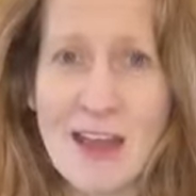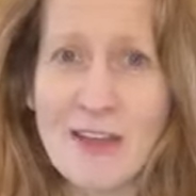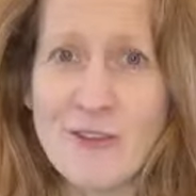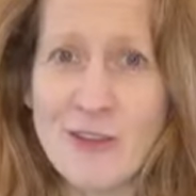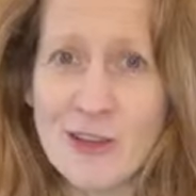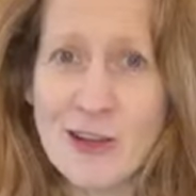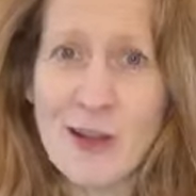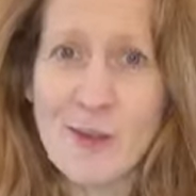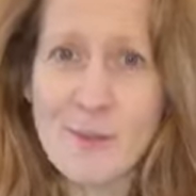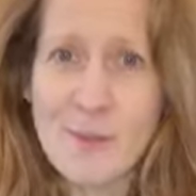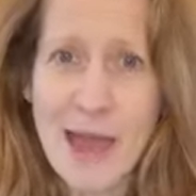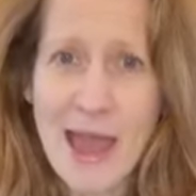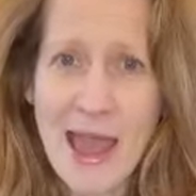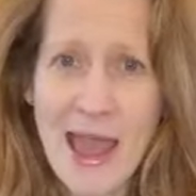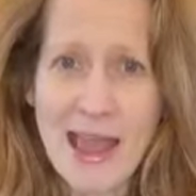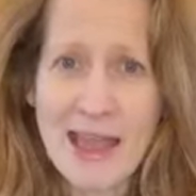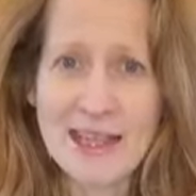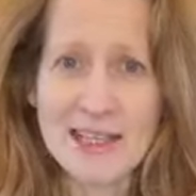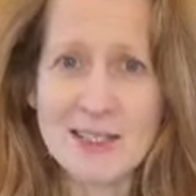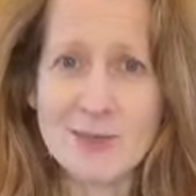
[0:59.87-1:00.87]
For number
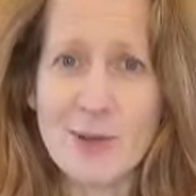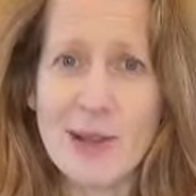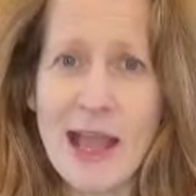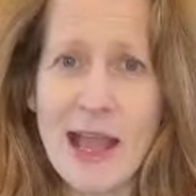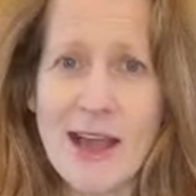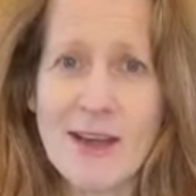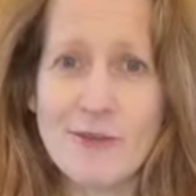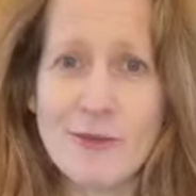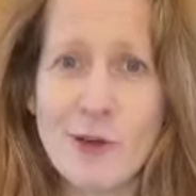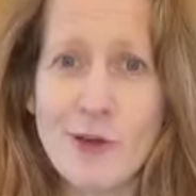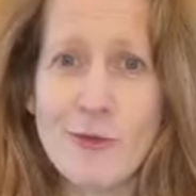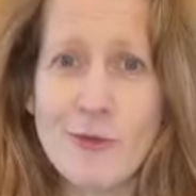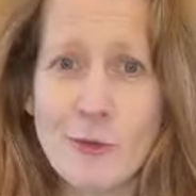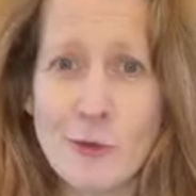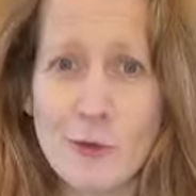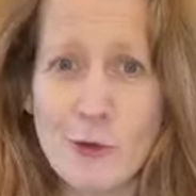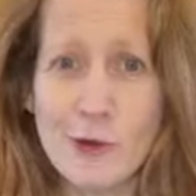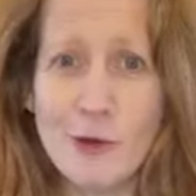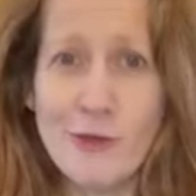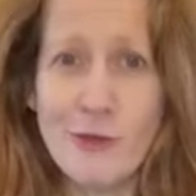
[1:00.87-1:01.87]
8, we have a
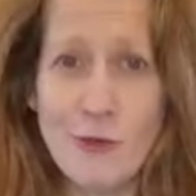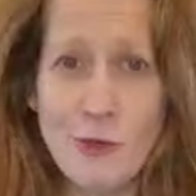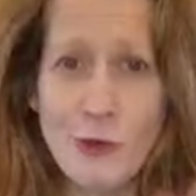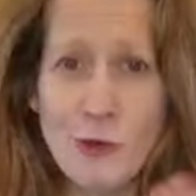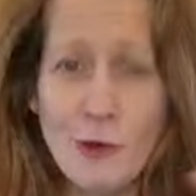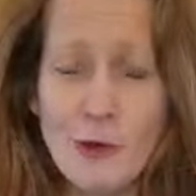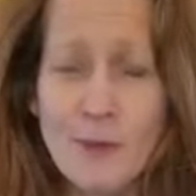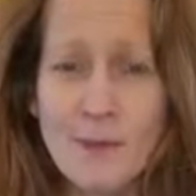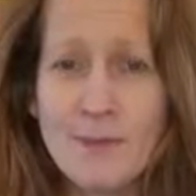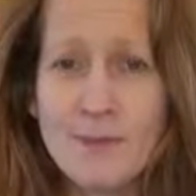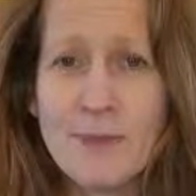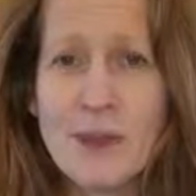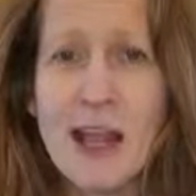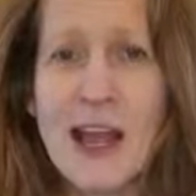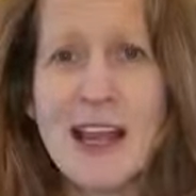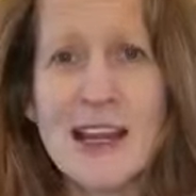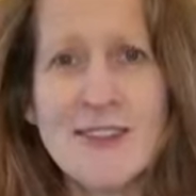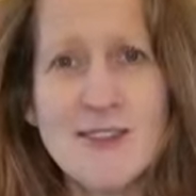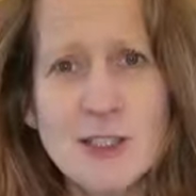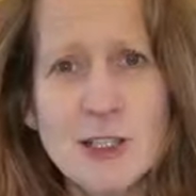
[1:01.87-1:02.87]
4 and a 4.
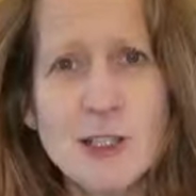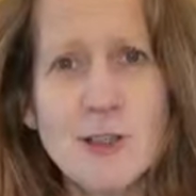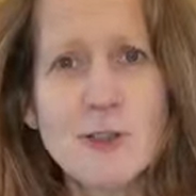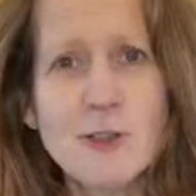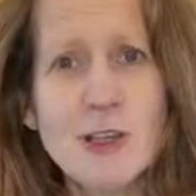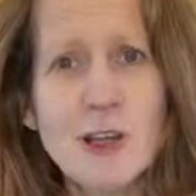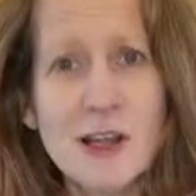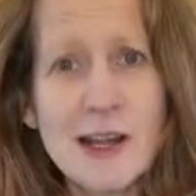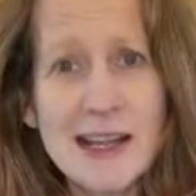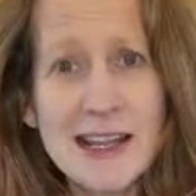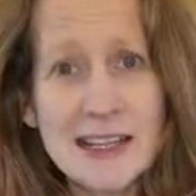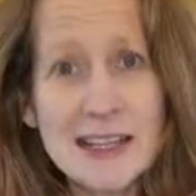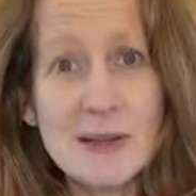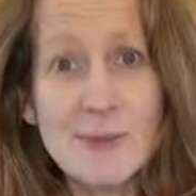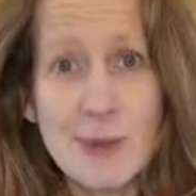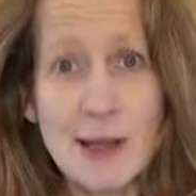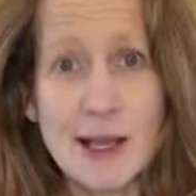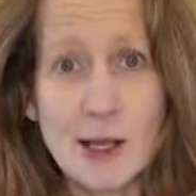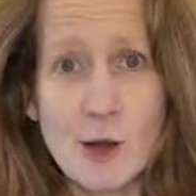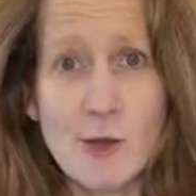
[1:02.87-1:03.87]
And if children are a little
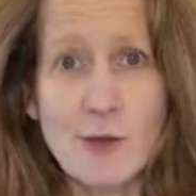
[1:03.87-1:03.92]
bit